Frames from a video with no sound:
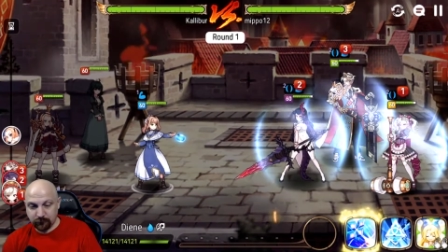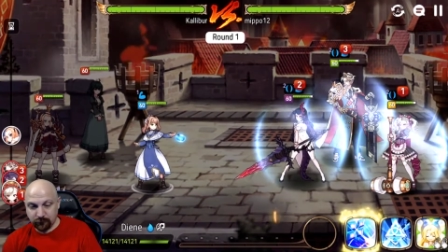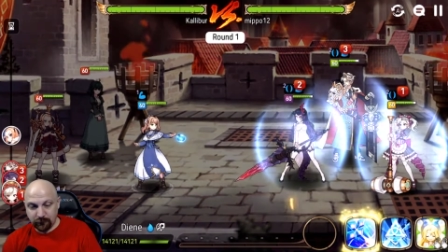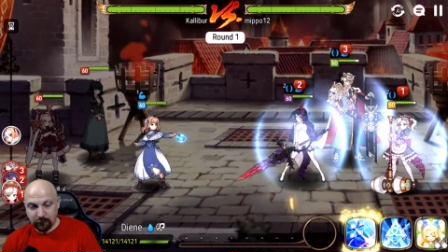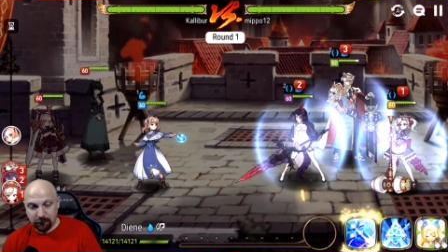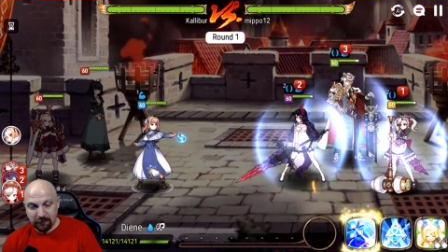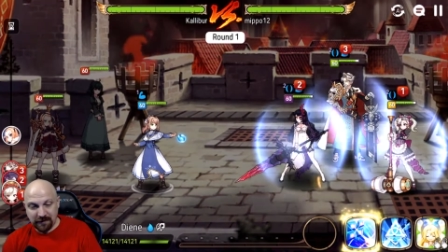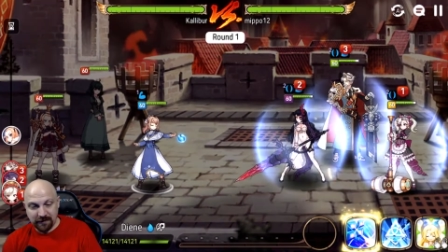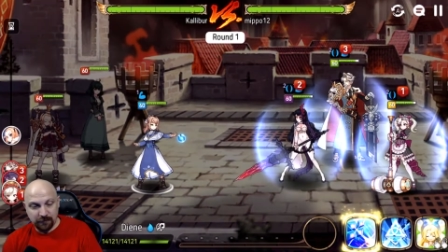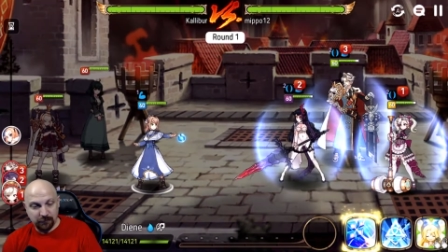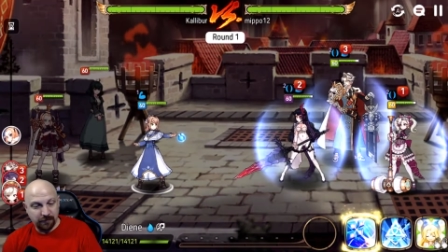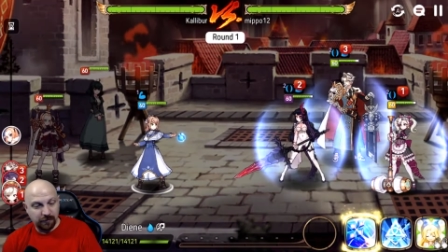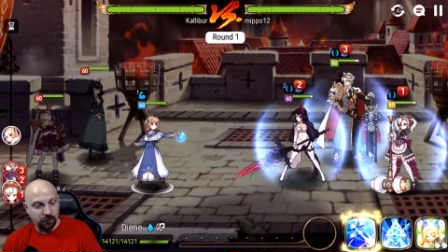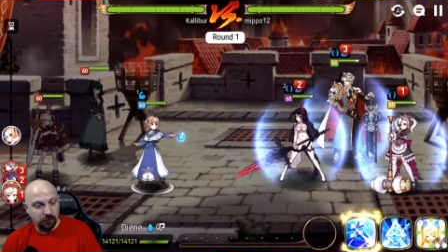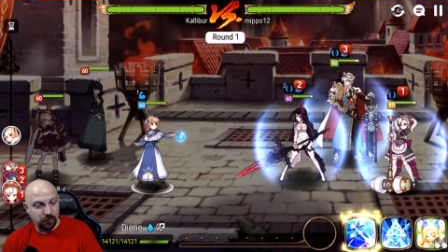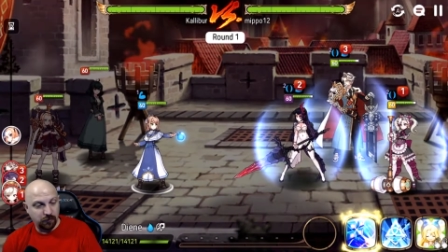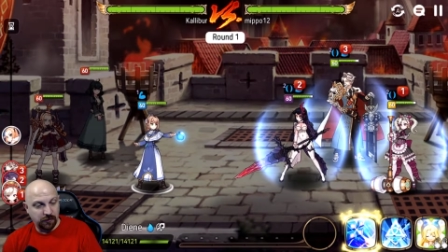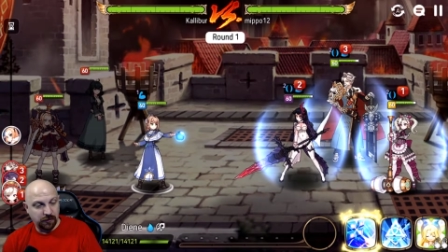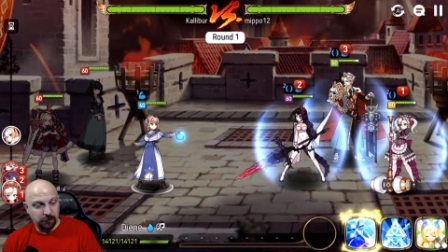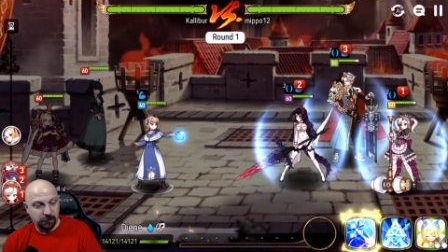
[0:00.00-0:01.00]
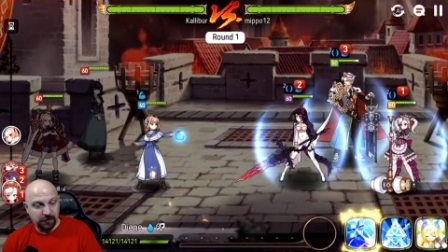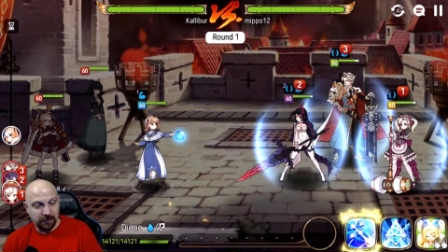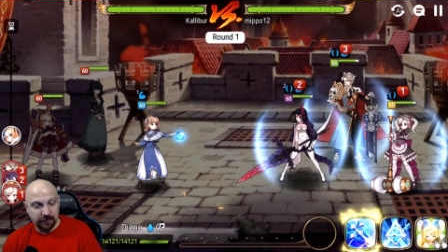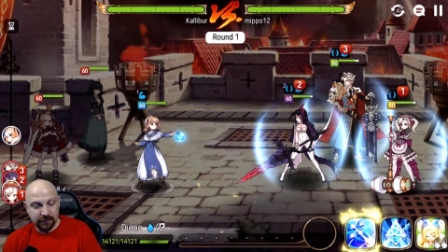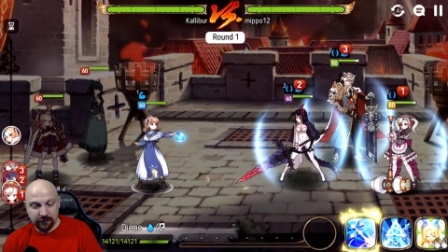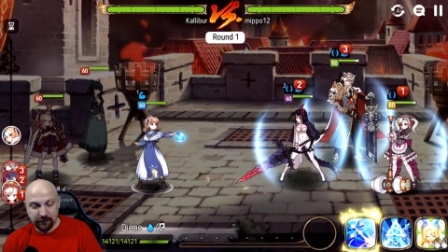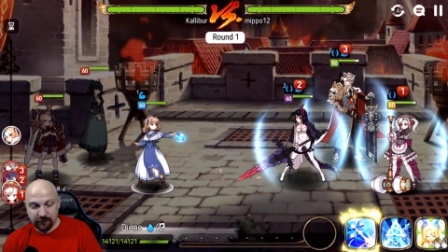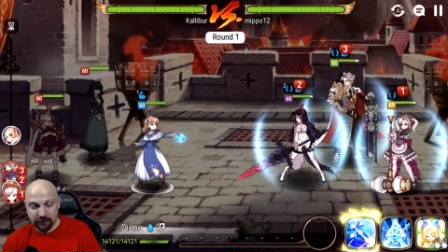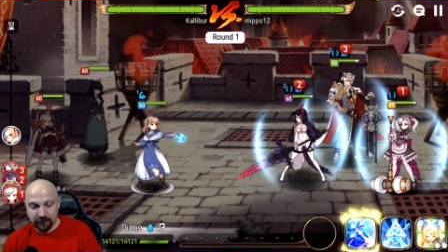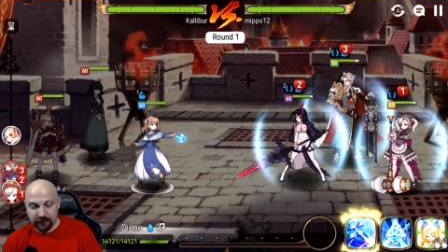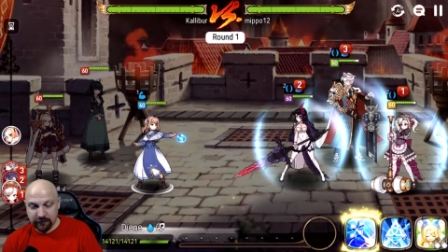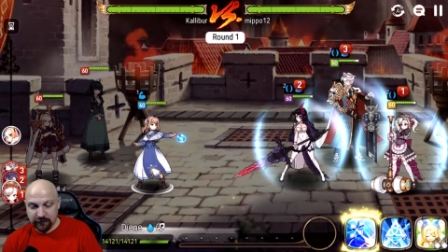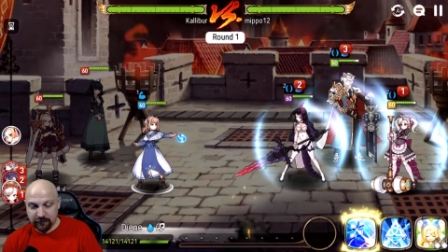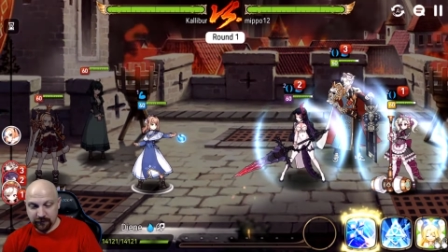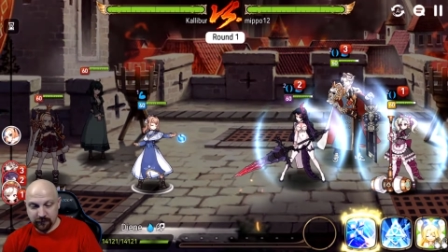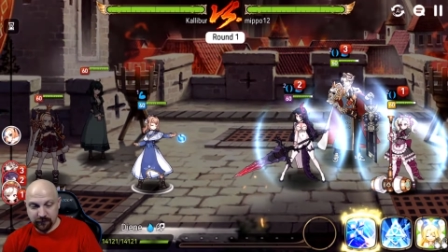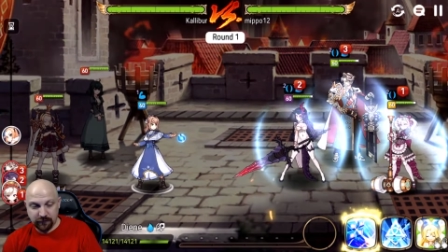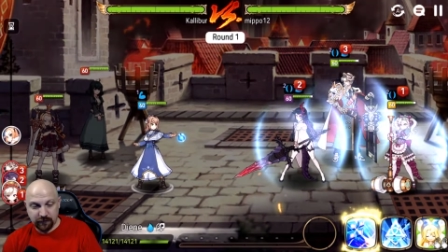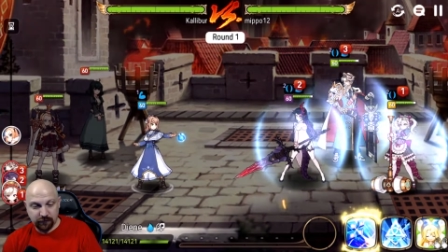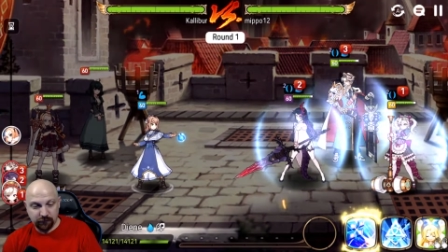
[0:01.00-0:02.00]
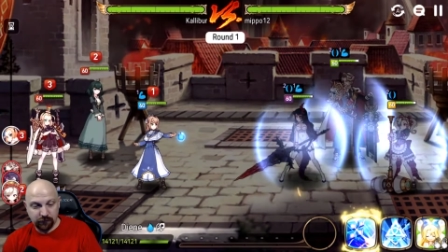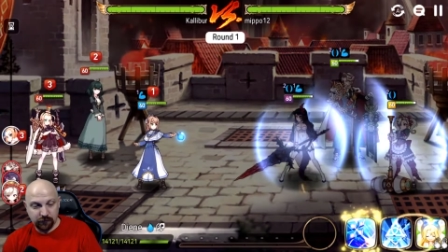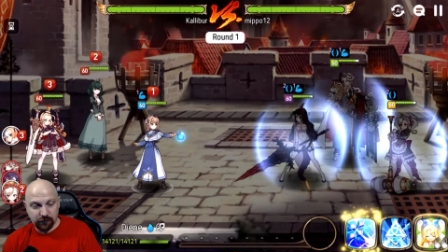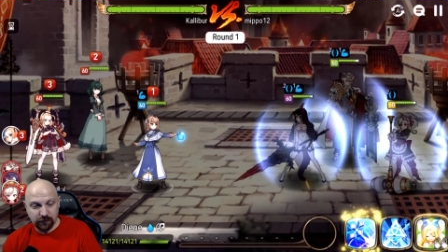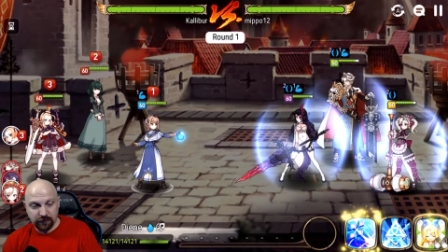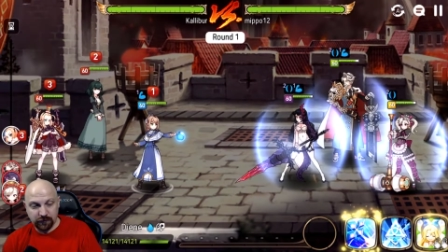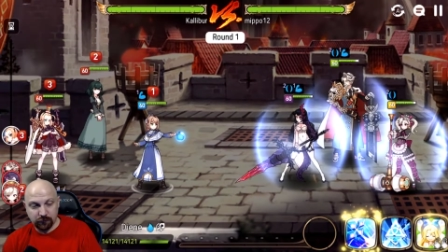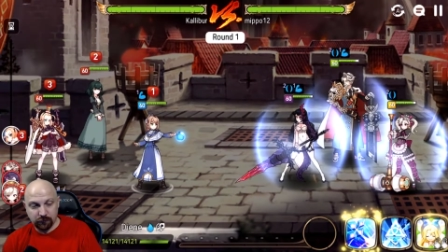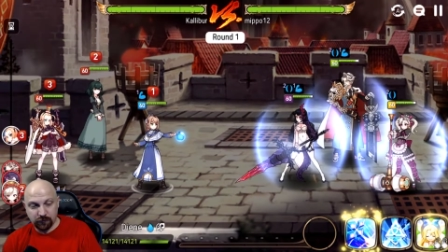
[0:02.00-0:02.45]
man, am I worried about anything here? Not really. We're